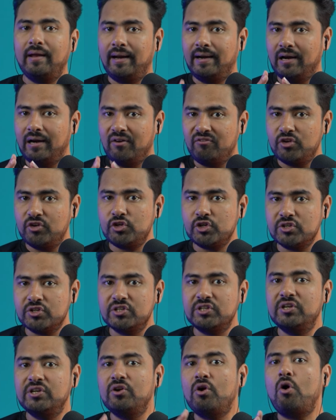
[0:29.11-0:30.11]
and
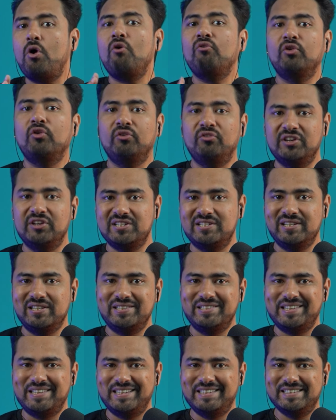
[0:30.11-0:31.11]
efficiency of your VHDL
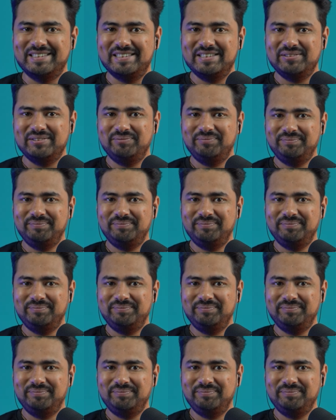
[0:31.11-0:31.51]
designs.